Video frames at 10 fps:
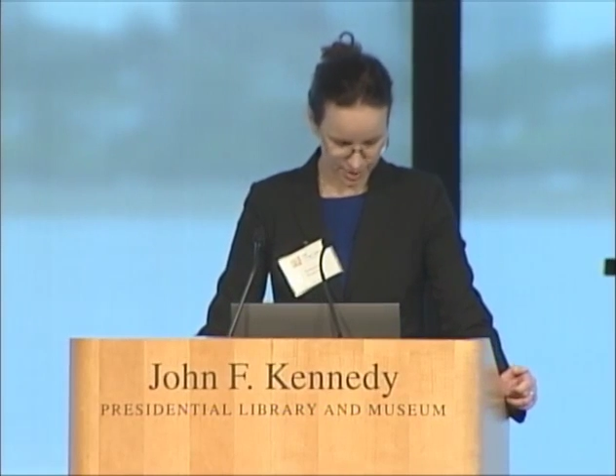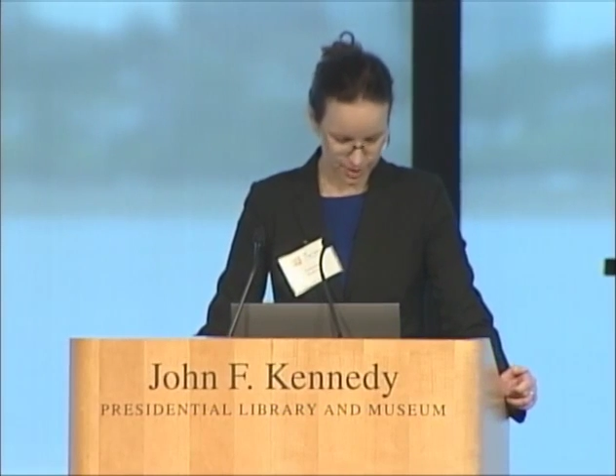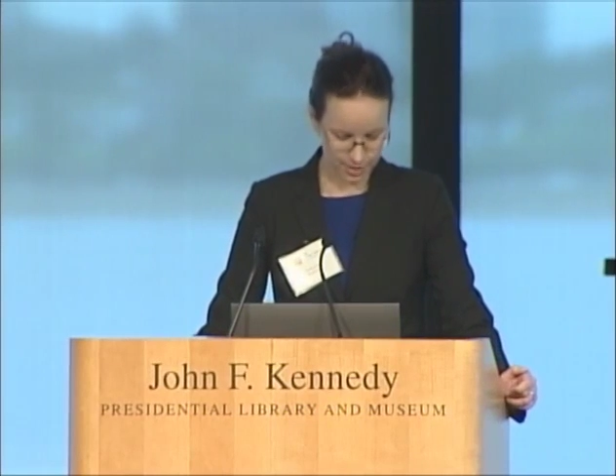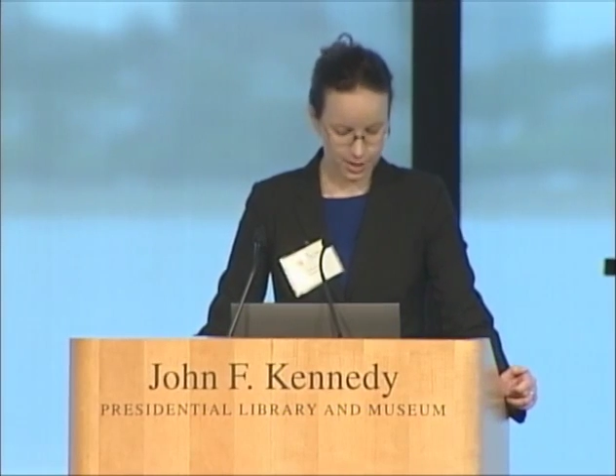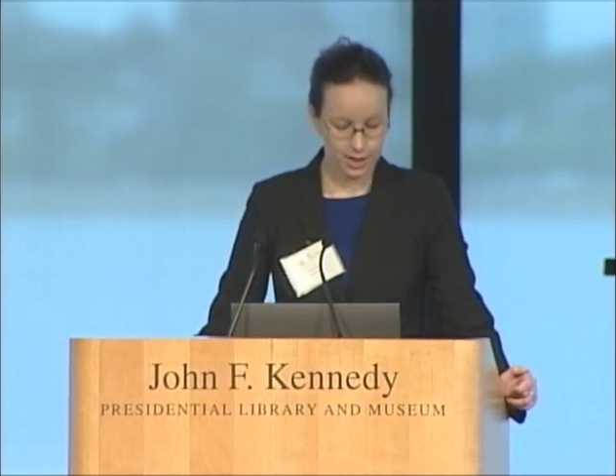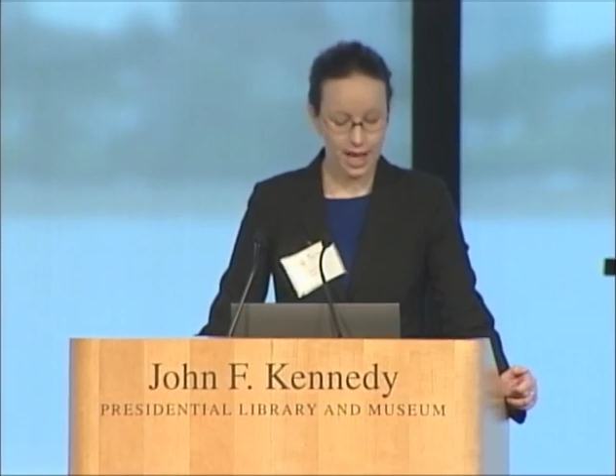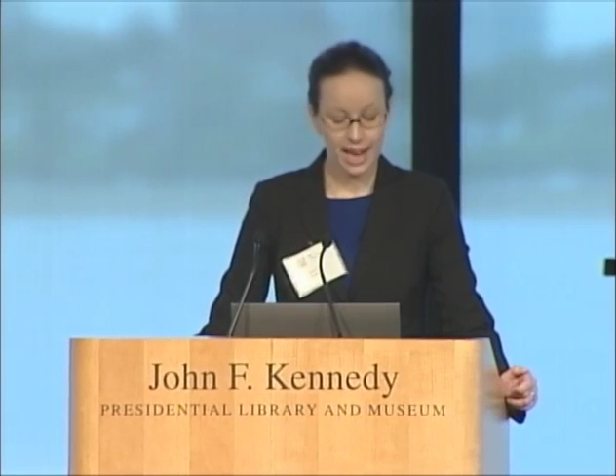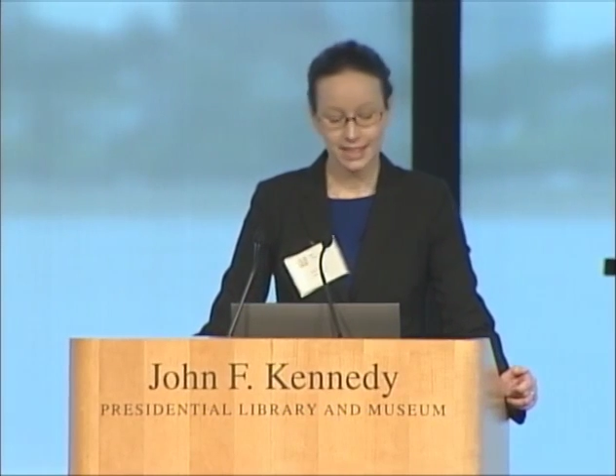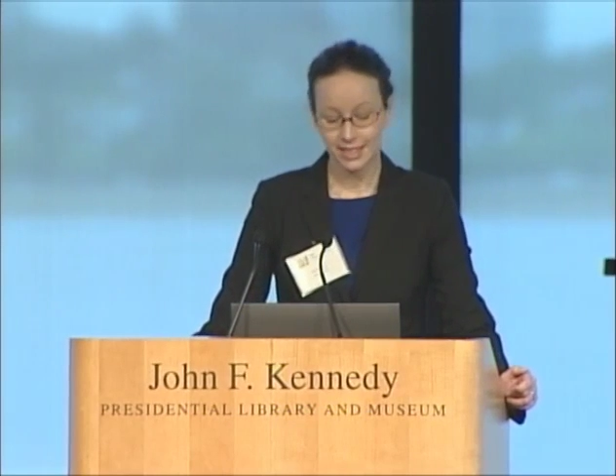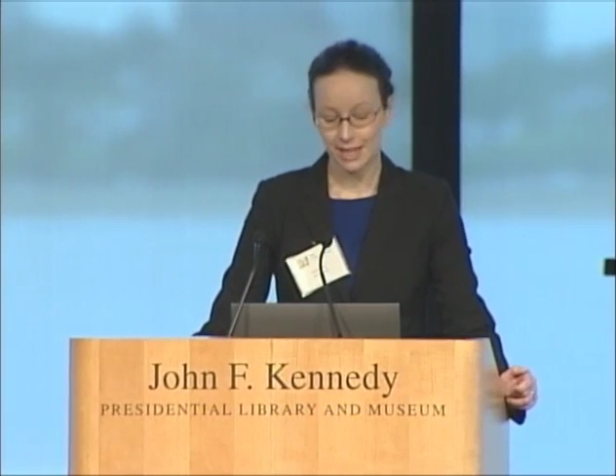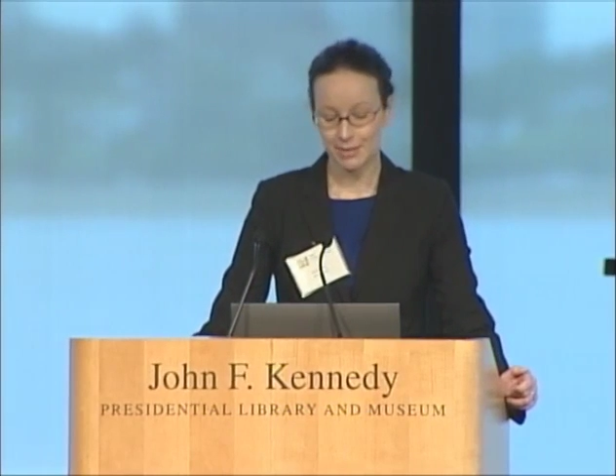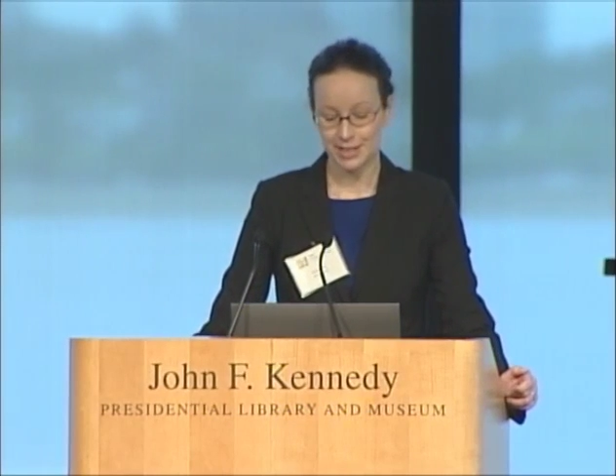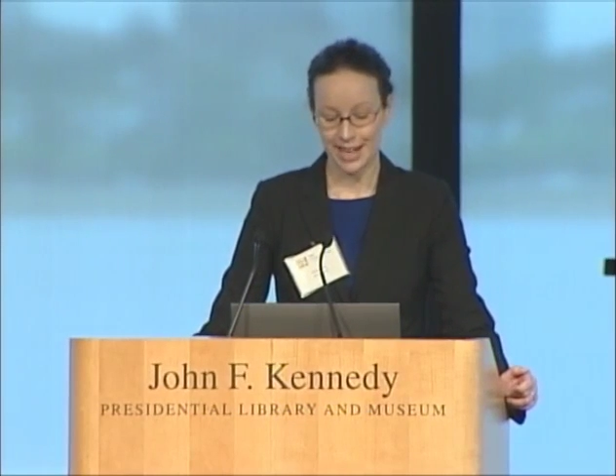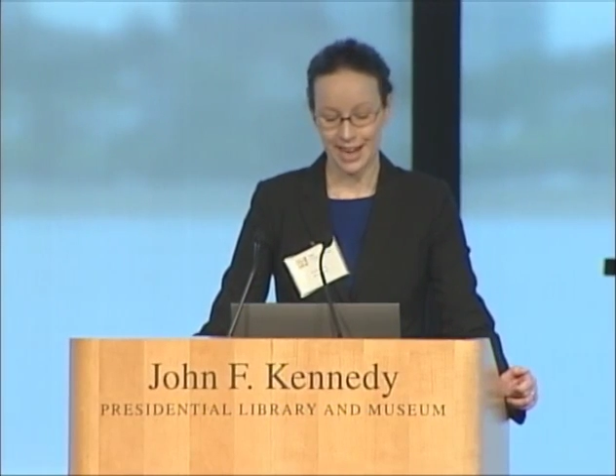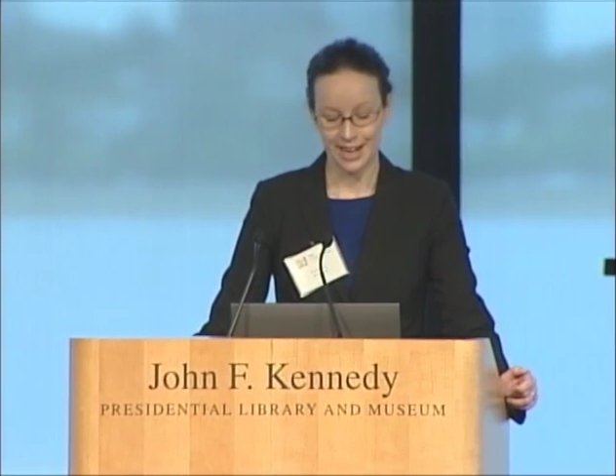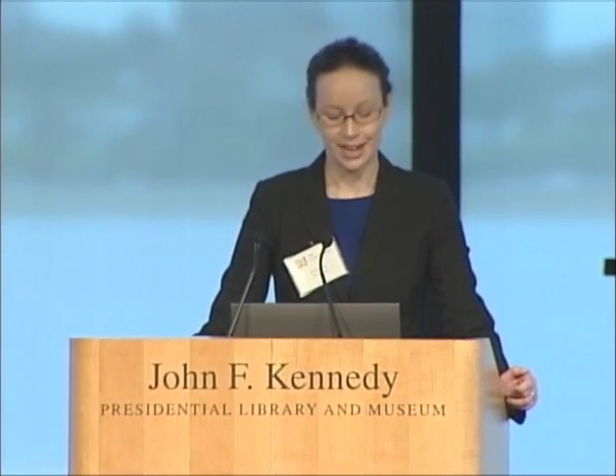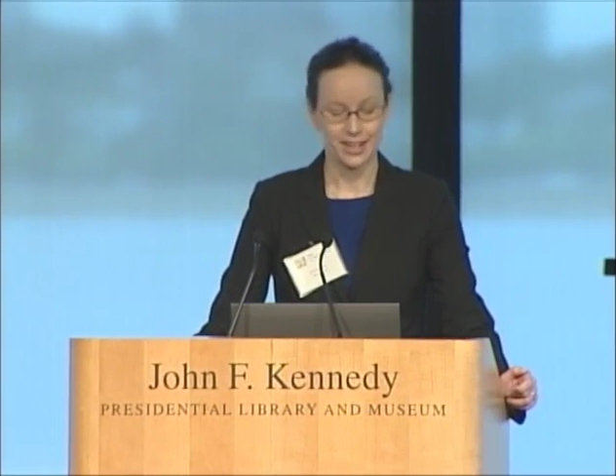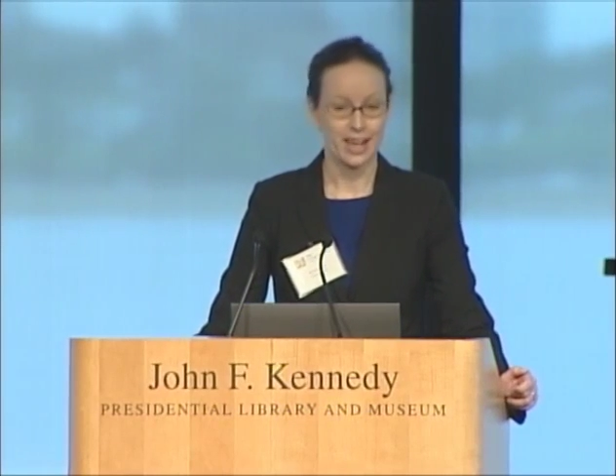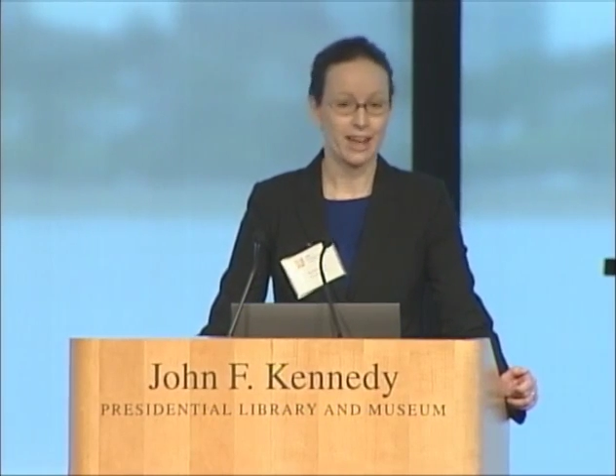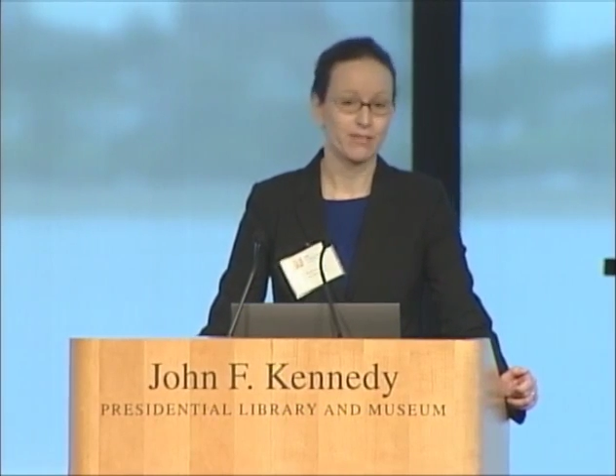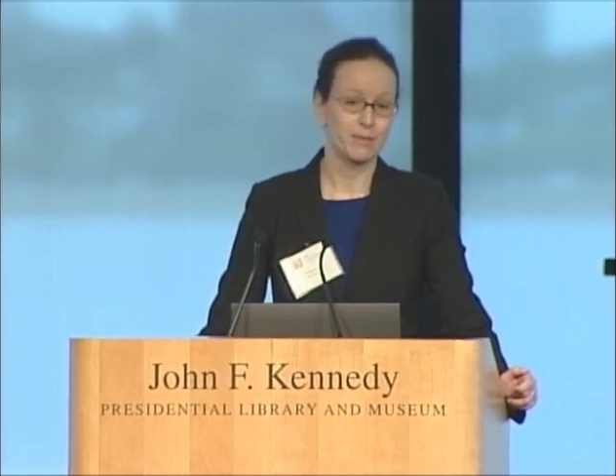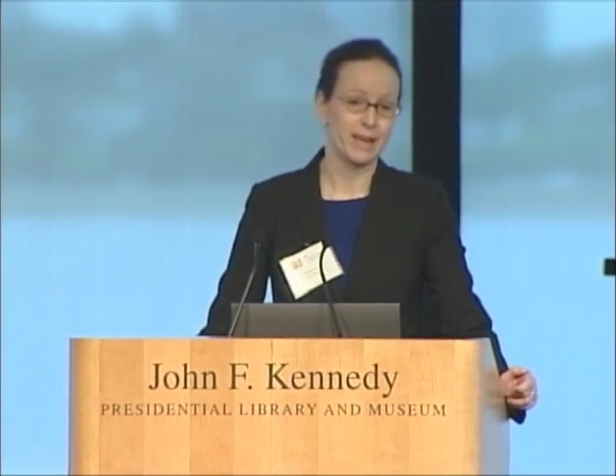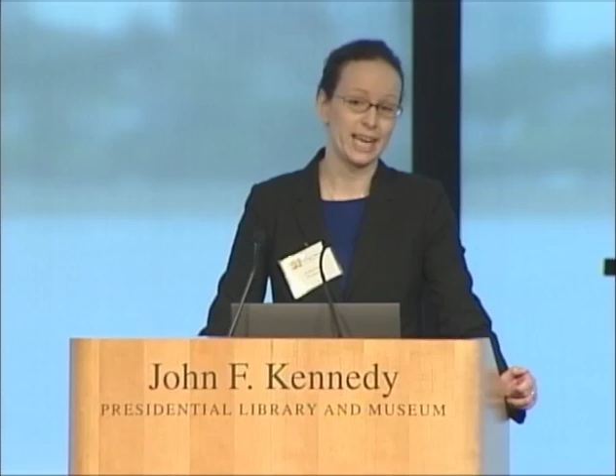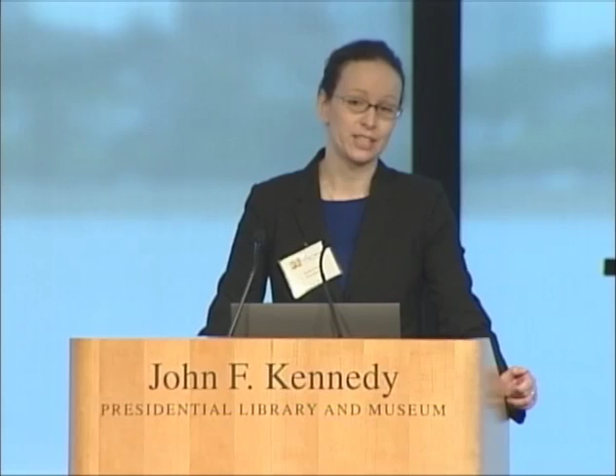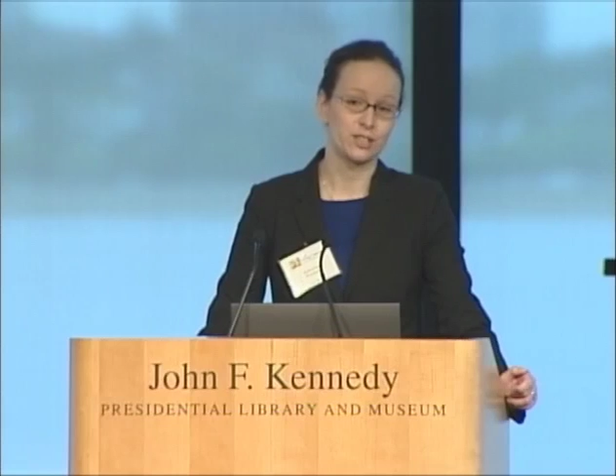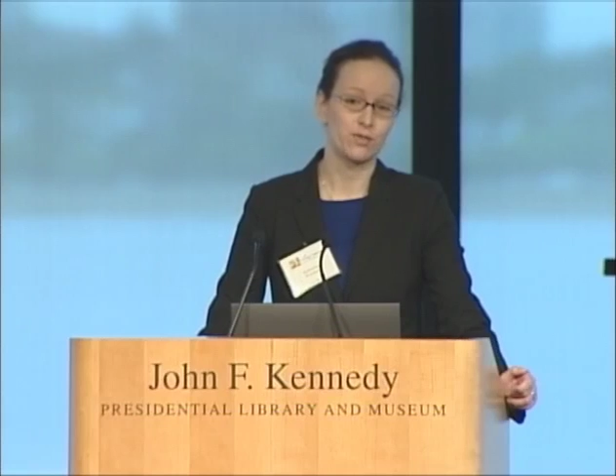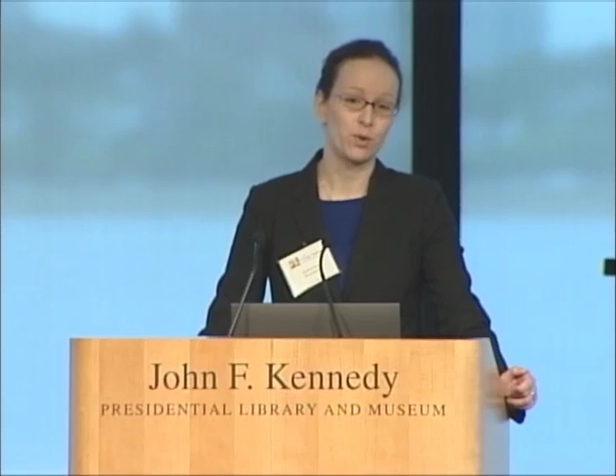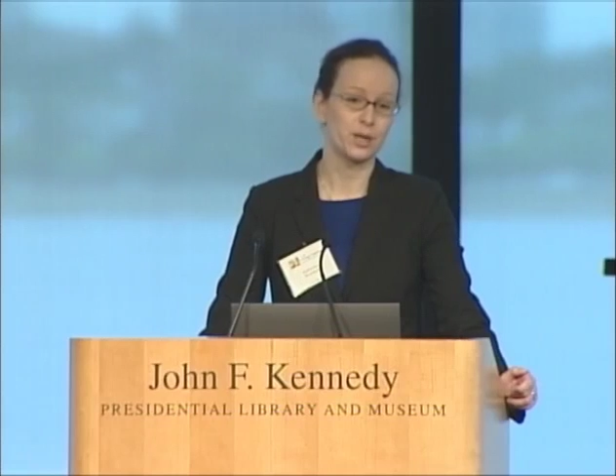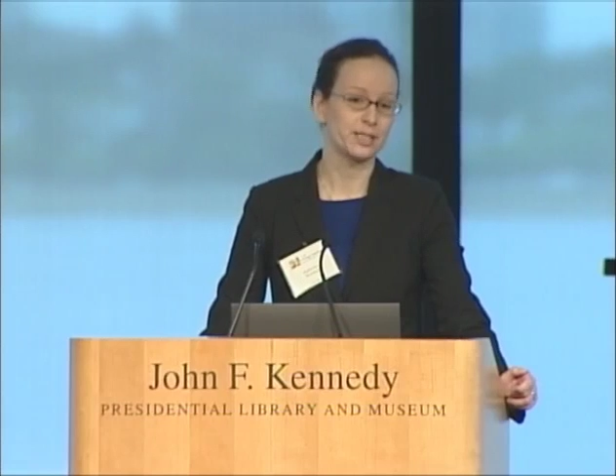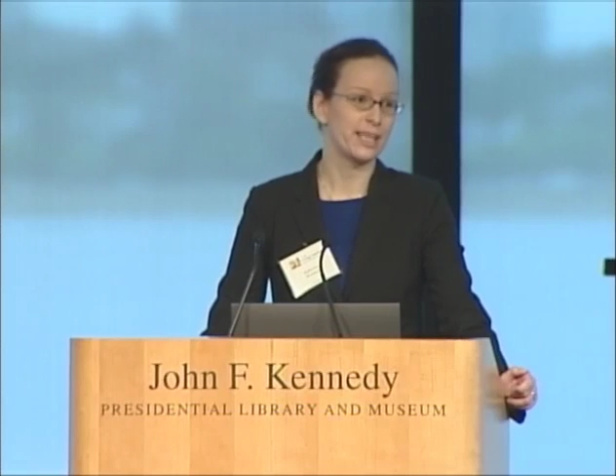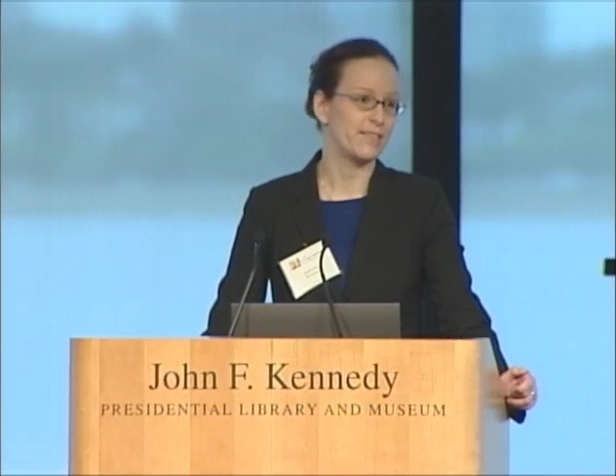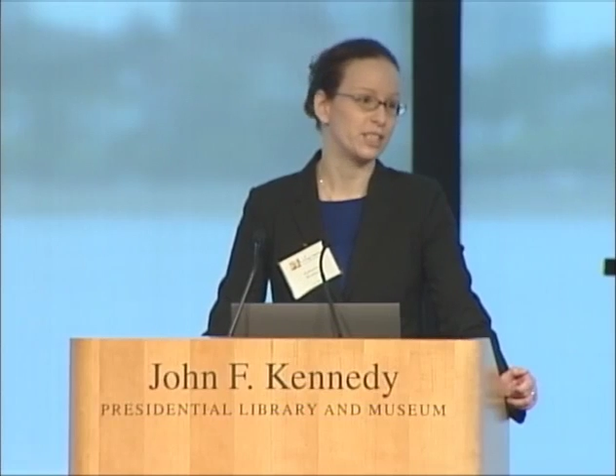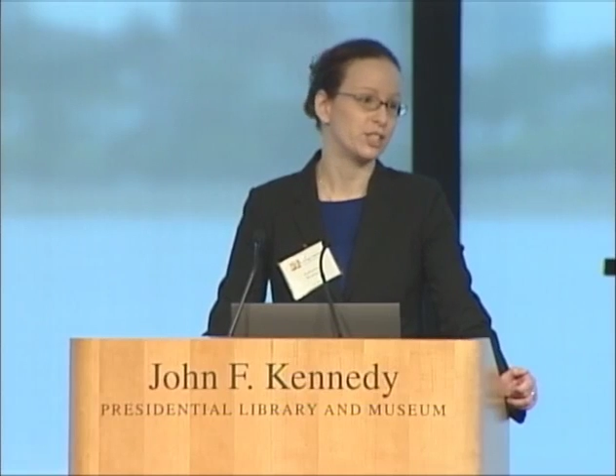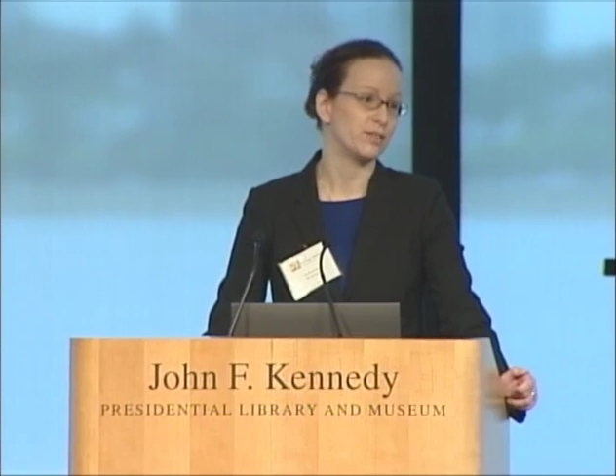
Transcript: The client's name is Anna, and from ages 4 to 7,